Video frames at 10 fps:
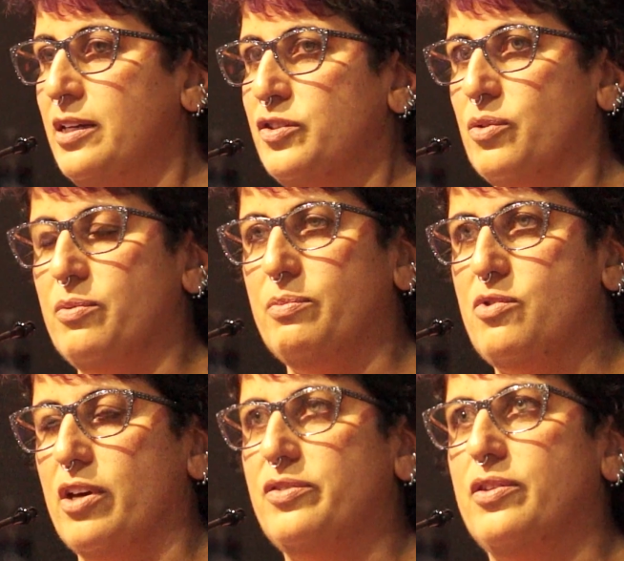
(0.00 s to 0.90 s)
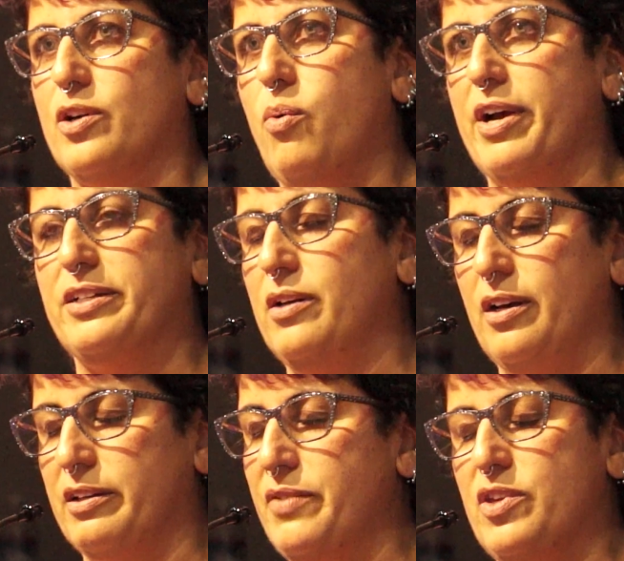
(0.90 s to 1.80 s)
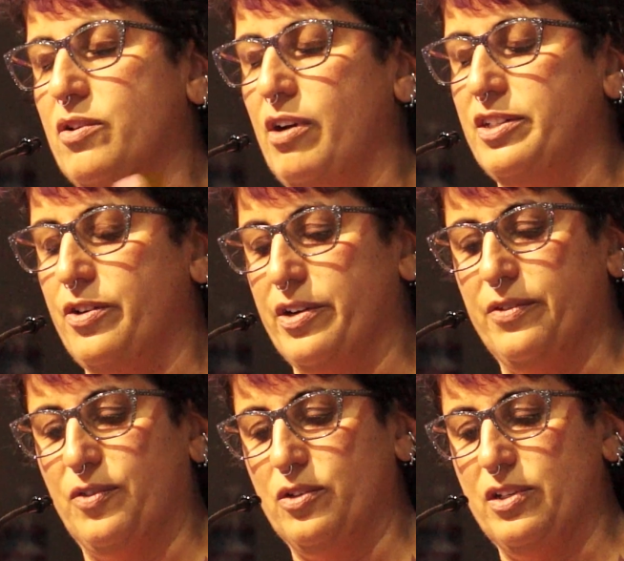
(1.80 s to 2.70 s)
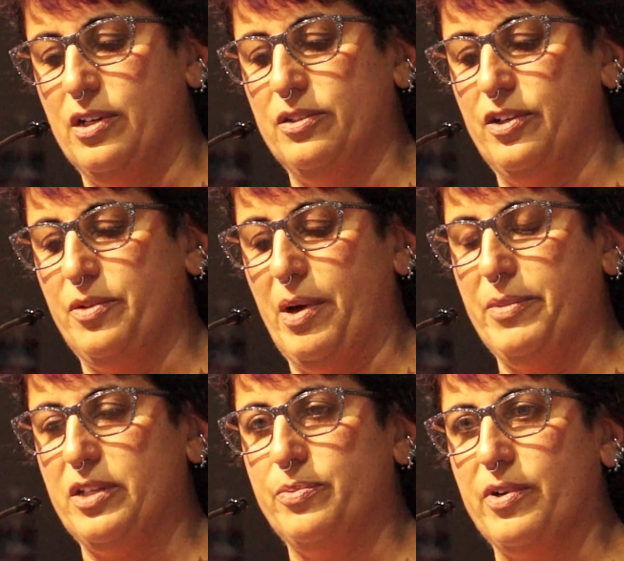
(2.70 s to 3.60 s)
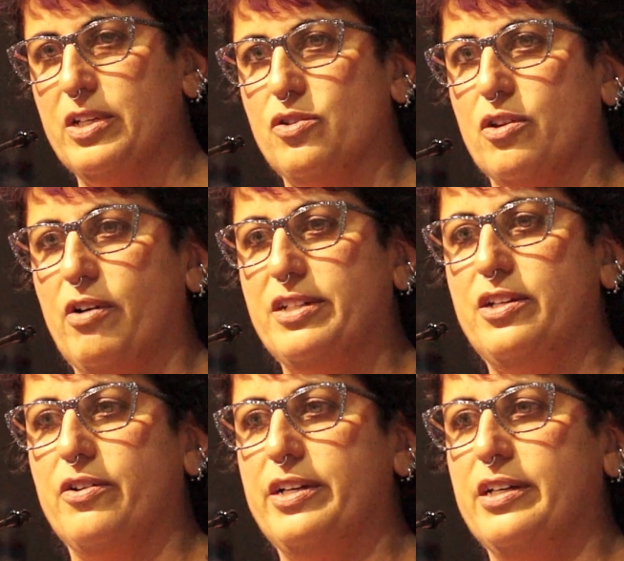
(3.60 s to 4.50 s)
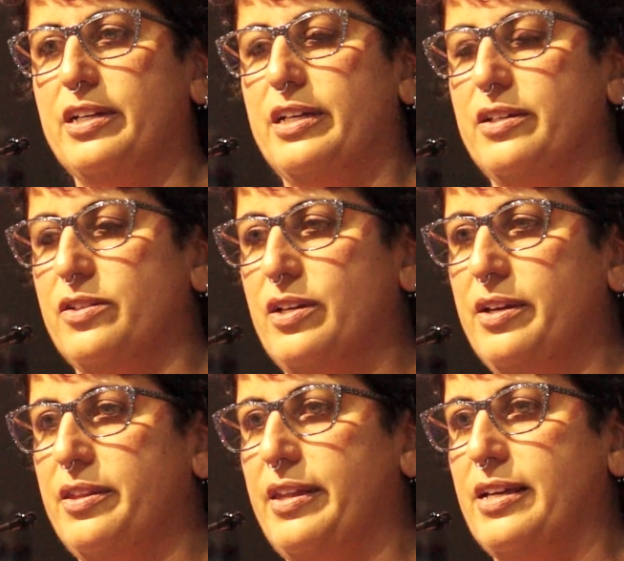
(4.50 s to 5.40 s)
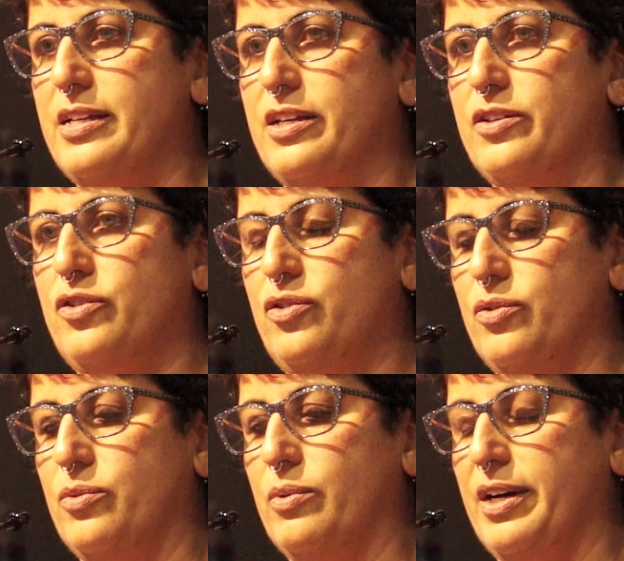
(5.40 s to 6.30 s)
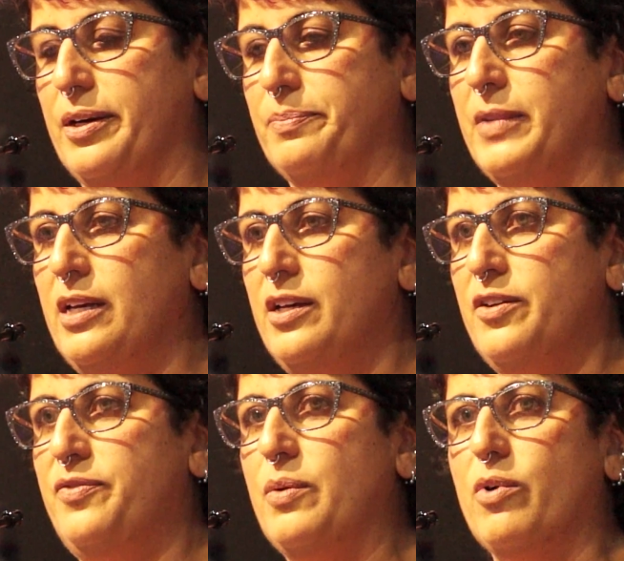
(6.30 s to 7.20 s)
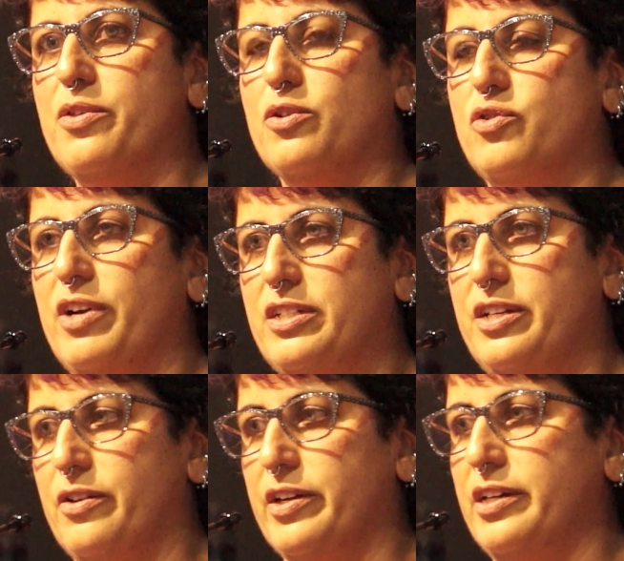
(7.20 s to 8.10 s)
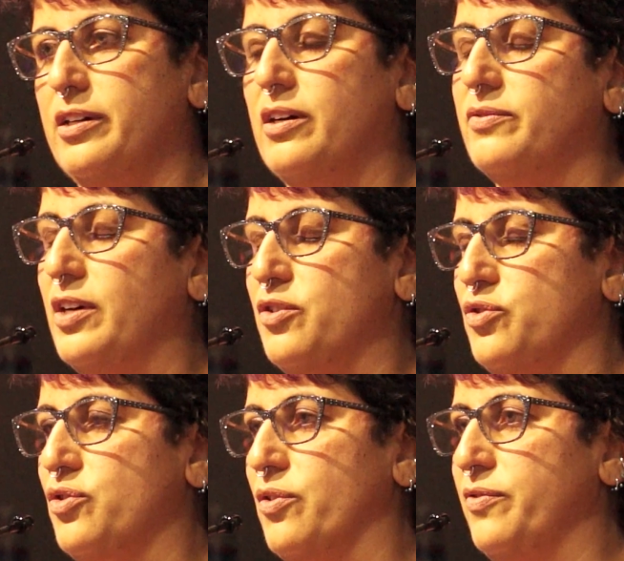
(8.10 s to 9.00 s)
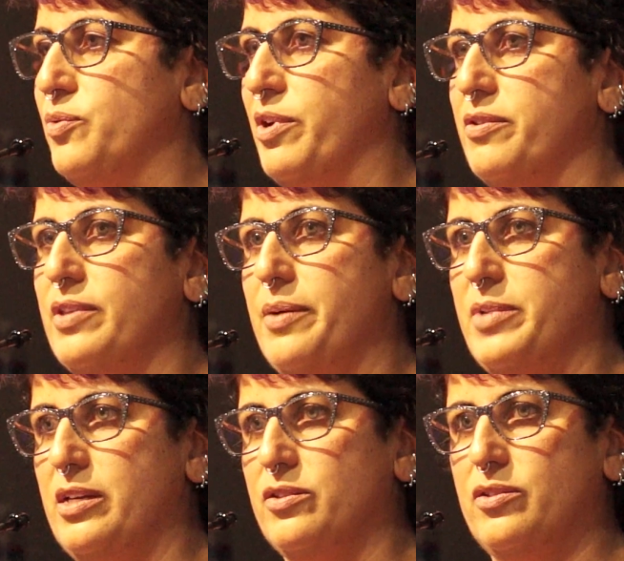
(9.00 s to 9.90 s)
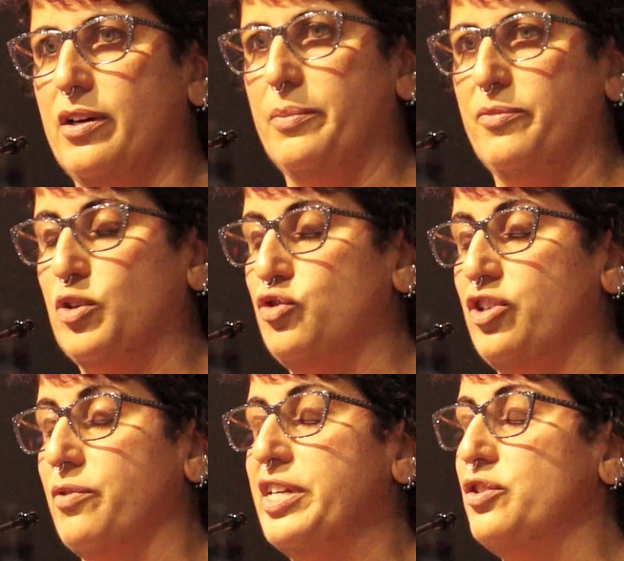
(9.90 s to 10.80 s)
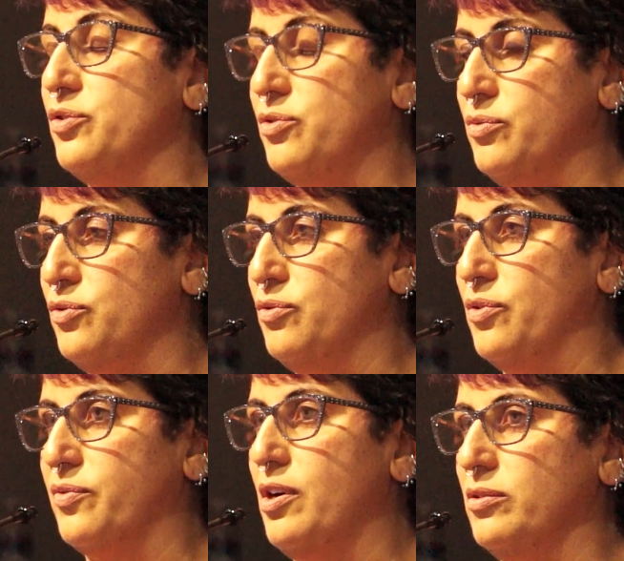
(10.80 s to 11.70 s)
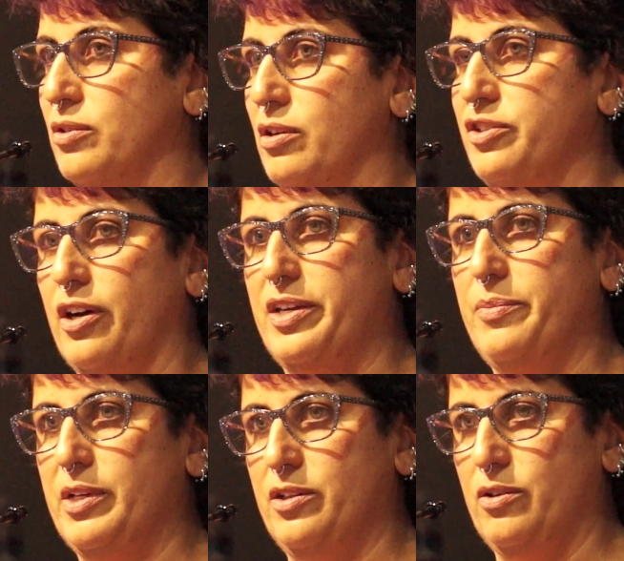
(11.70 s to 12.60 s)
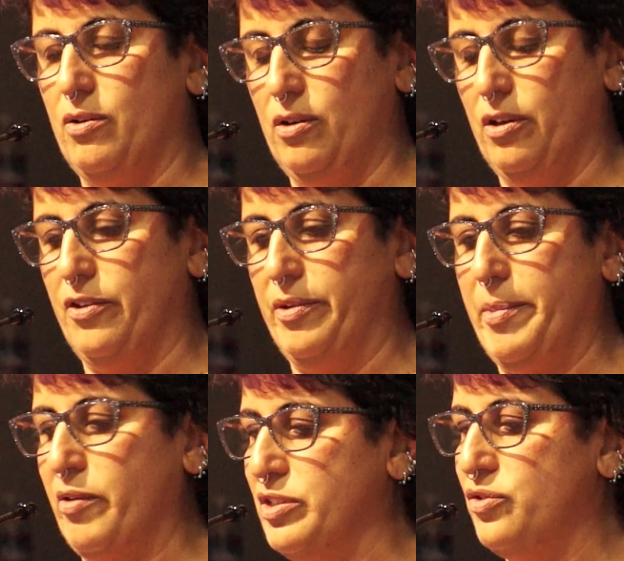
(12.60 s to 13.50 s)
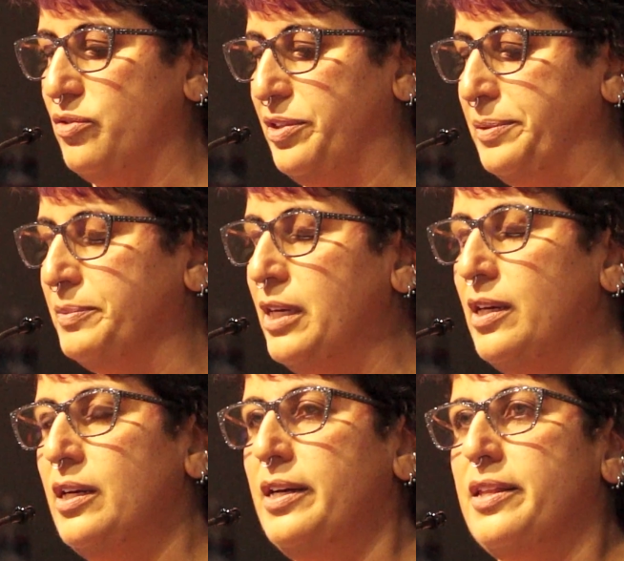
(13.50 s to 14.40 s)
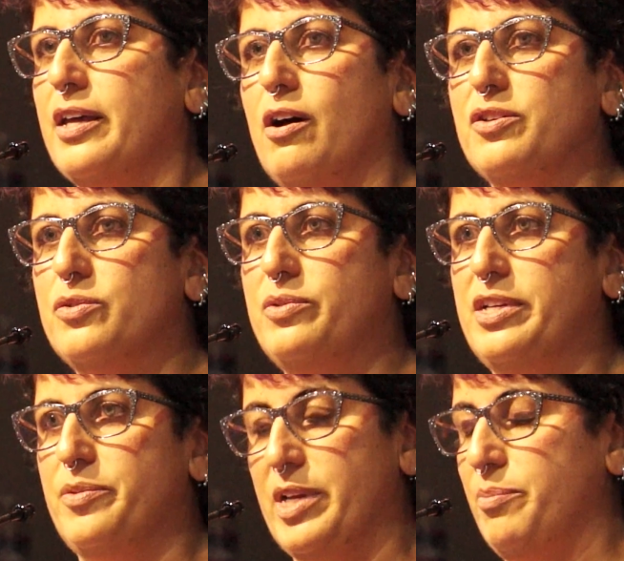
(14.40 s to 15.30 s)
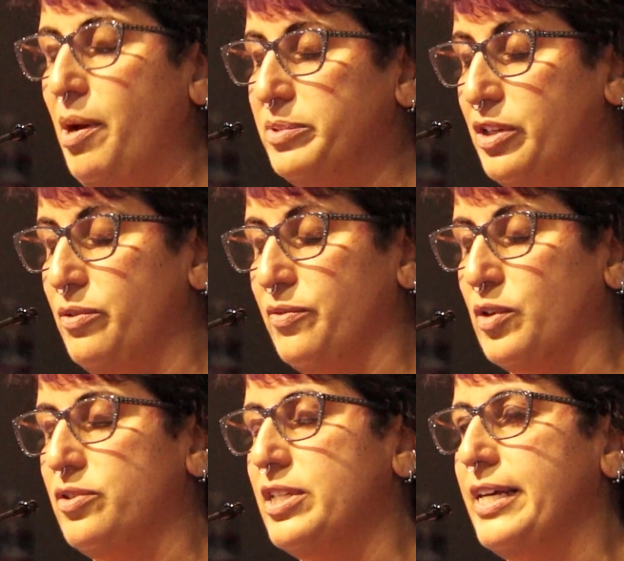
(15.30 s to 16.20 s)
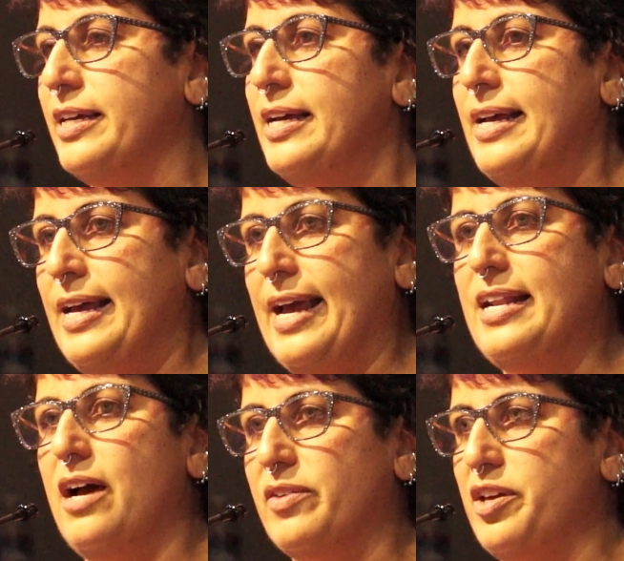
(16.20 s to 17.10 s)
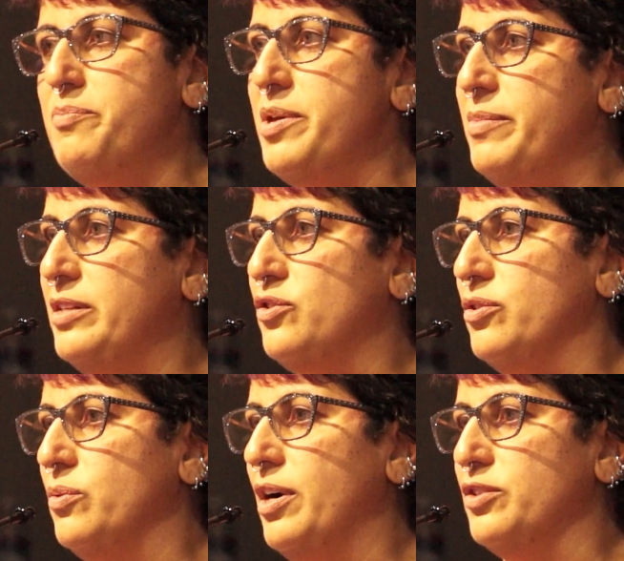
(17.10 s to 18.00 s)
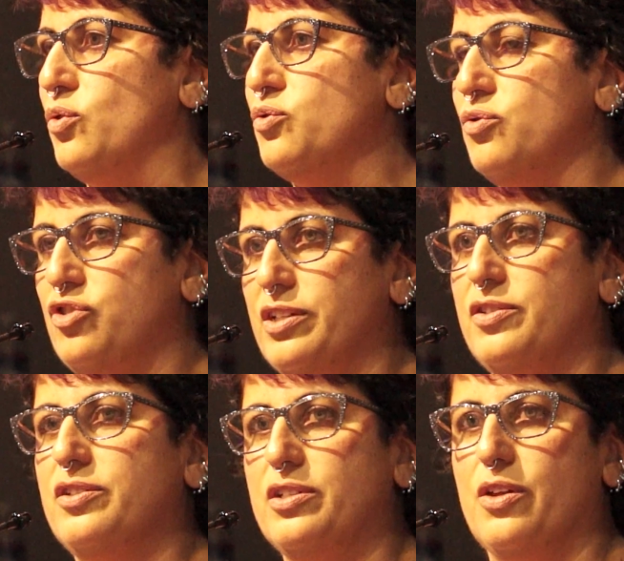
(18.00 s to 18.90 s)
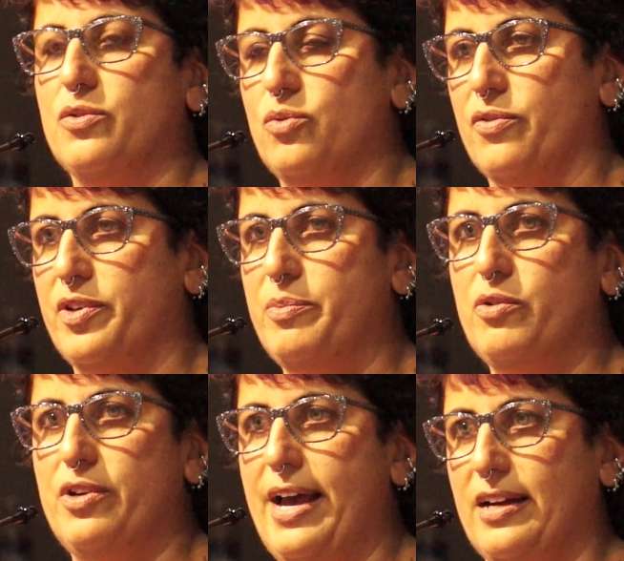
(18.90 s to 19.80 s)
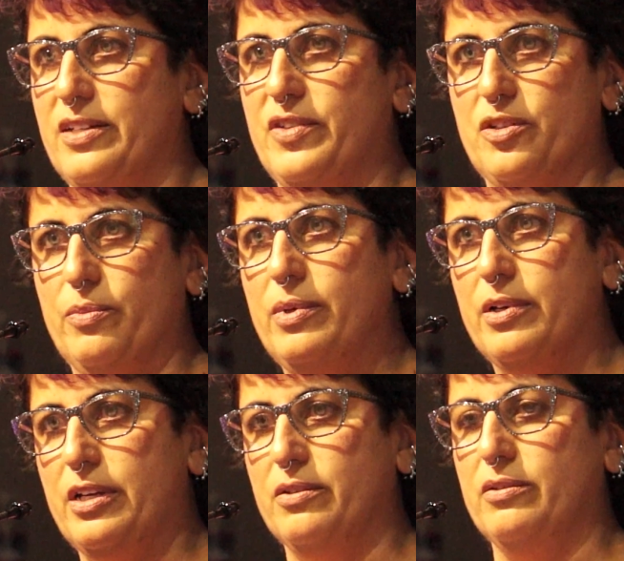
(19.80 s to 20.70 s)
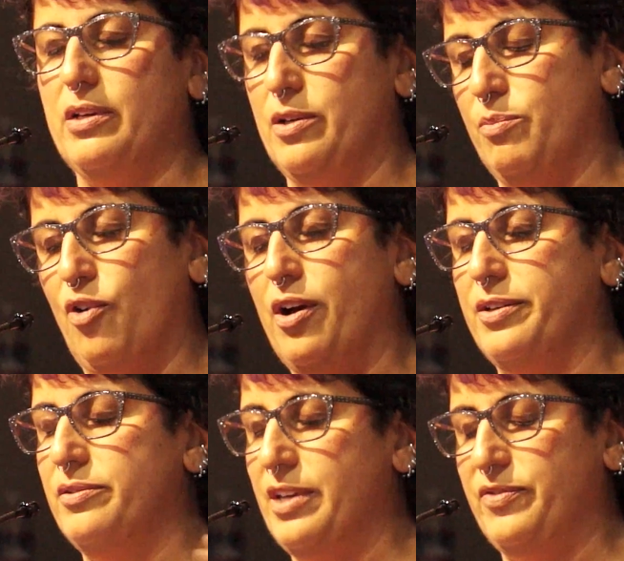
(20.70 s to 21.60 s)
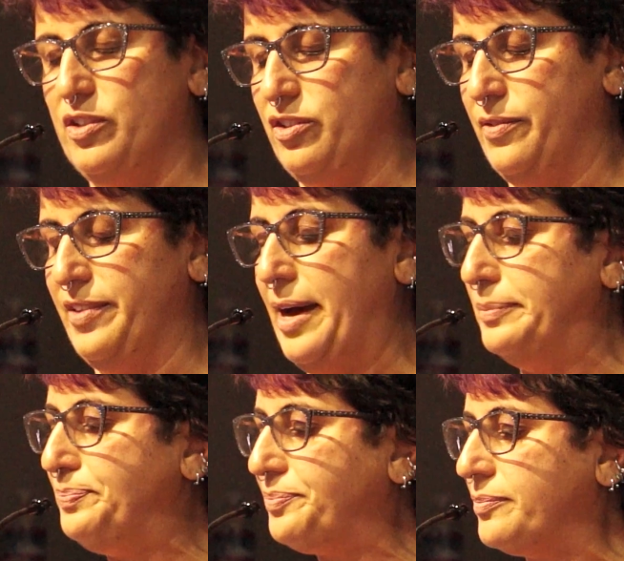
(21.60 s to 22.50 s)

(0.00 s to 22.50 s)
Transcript: So just I'll give you the criteria first, and I'll tell you about my experience. So the criteria is they need to fit one of those criteria of underserved, whether that means first generation student of color, undocumented, or other immigrant student. They also need to be in a public university and have a commitment to social justice and other sort of community activism in a broad definition of that.